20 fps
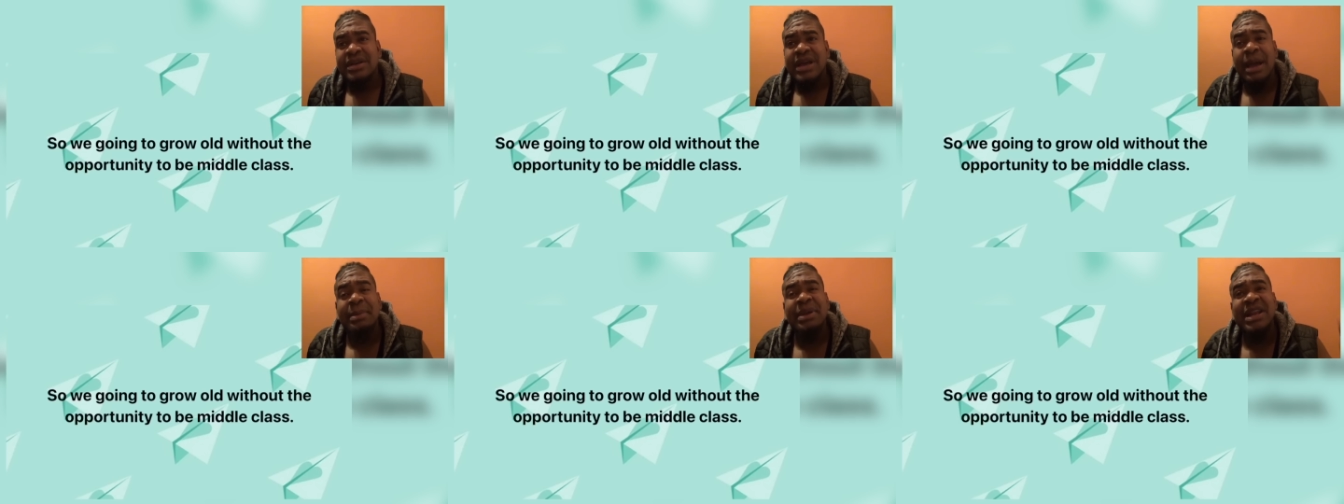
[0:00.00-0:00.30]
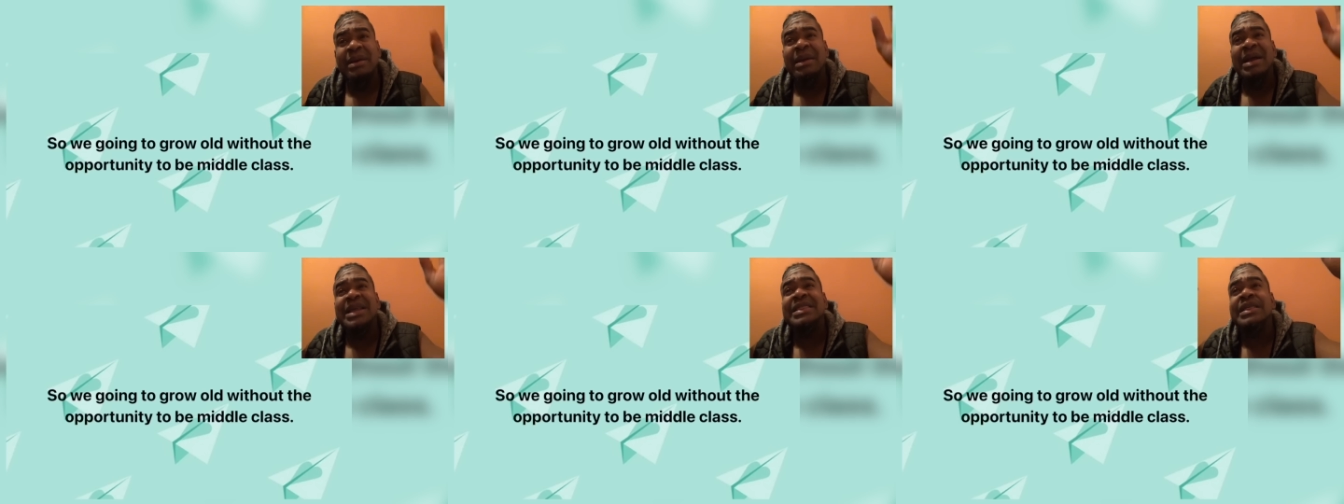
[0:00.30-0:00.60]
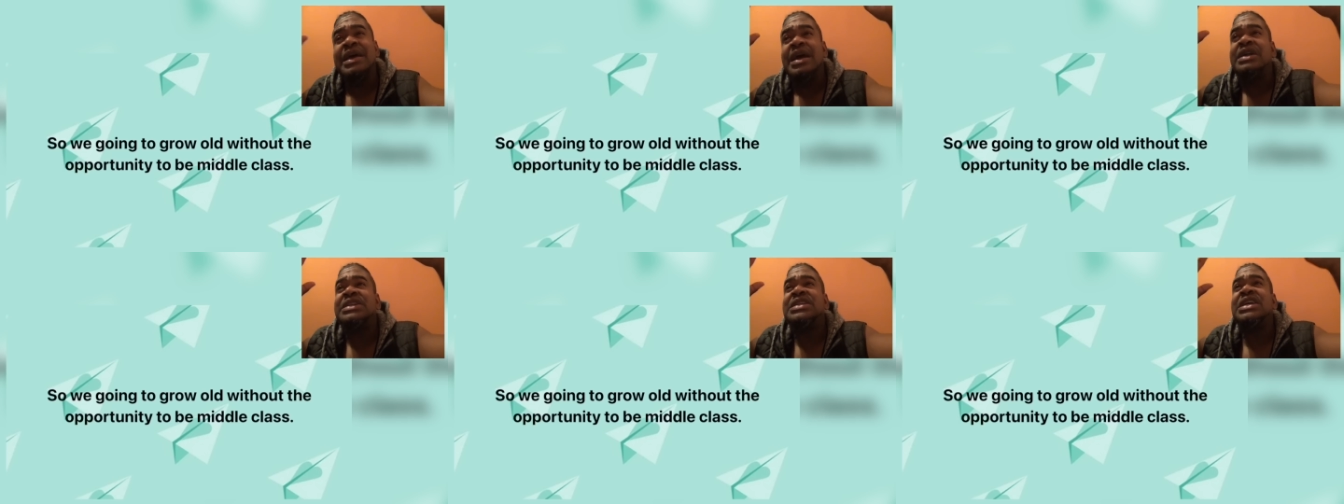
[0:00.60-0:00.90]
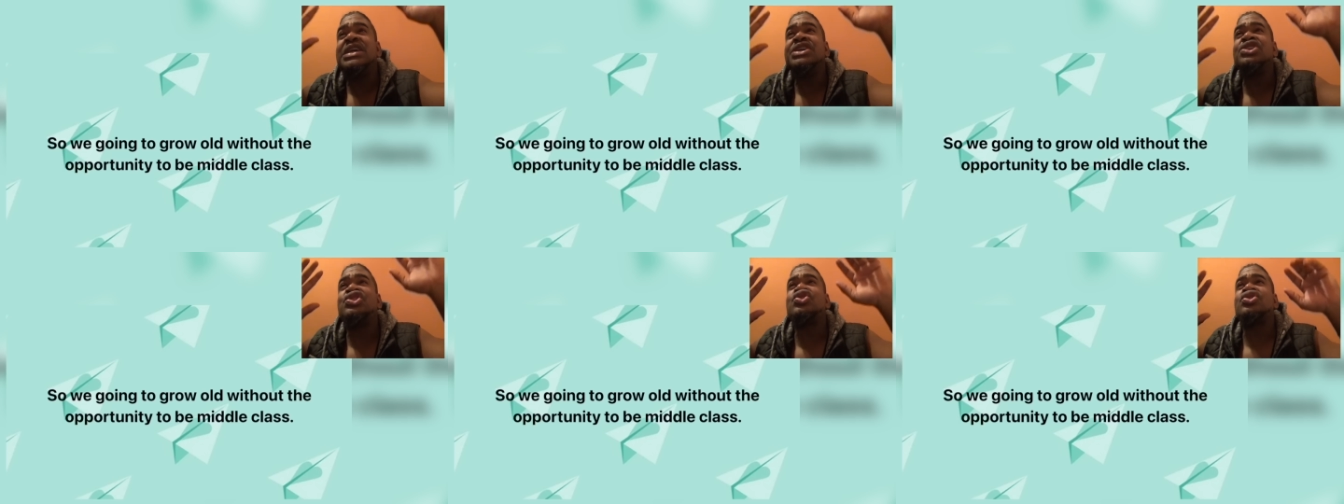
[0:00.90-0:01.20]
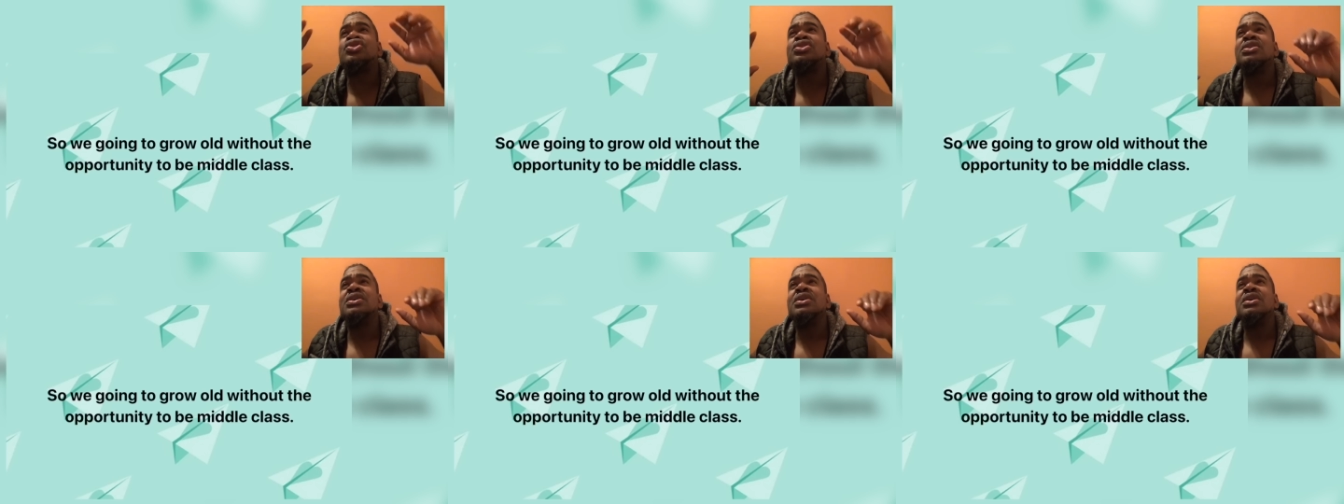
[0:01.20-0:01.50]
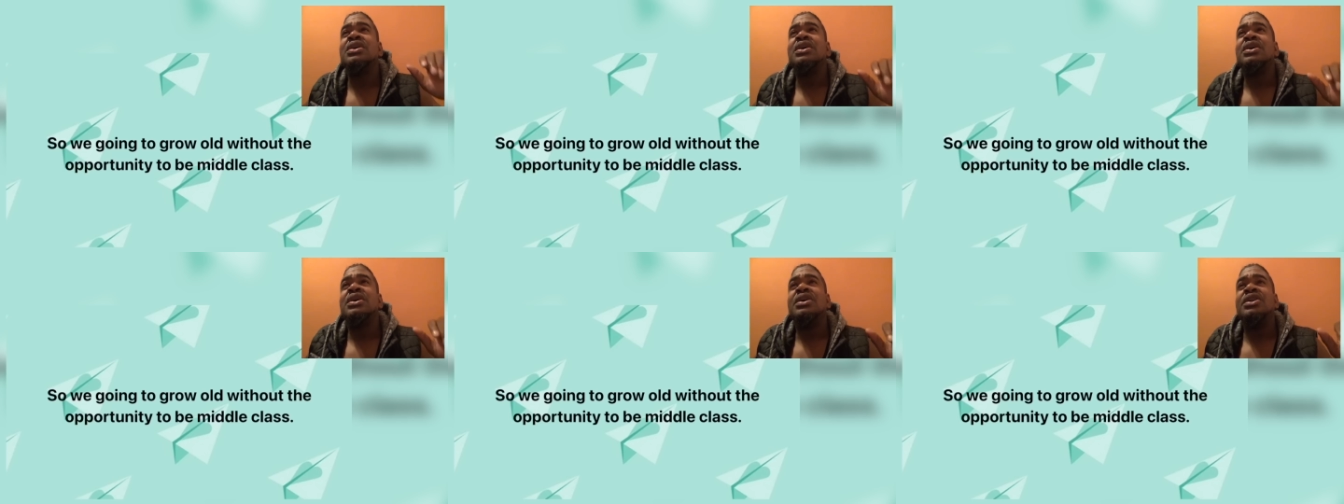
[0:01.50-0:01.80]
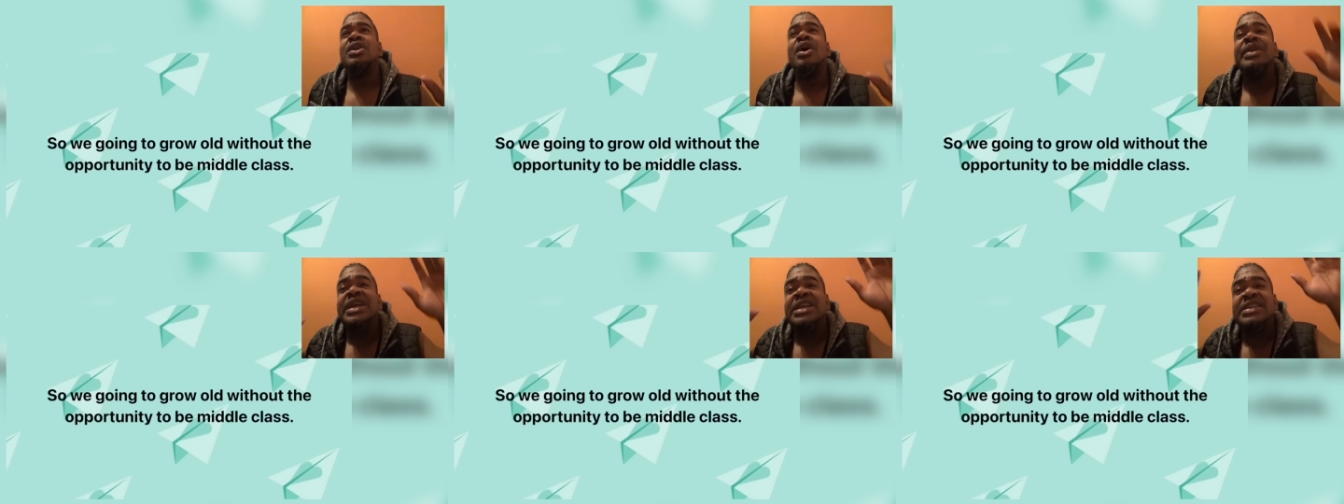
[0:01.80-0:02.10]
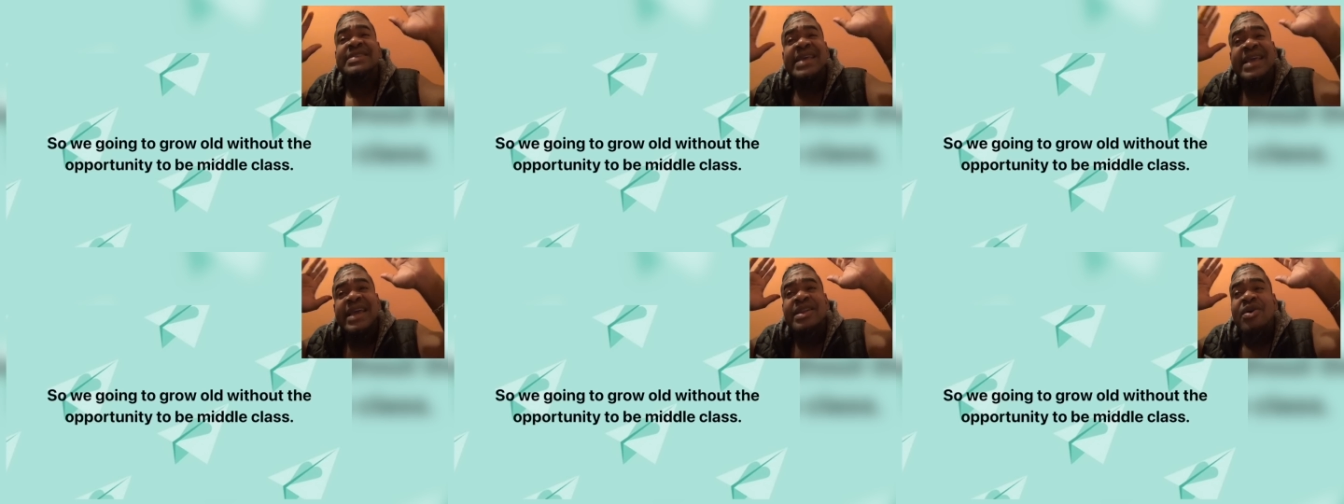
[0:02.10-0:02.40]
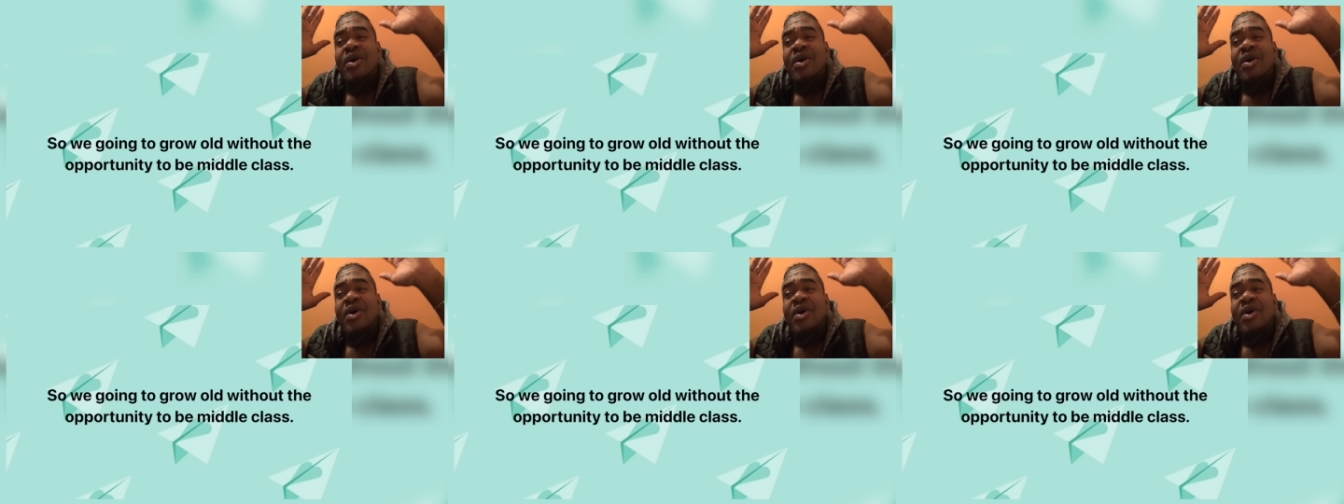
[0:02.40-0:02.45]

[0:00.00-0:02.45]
I mean, my 30s. Now they're saying,